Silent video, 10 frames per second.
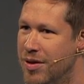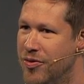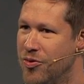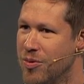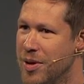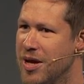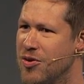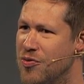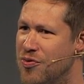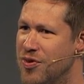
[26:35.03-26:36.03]
to a man
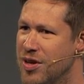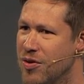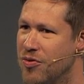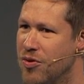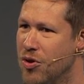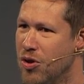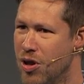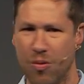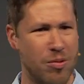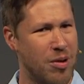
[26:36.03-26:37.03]
who feels
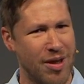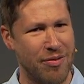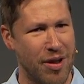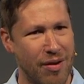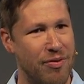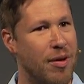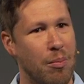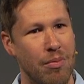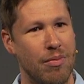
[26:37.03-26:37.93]
no one will ever love him.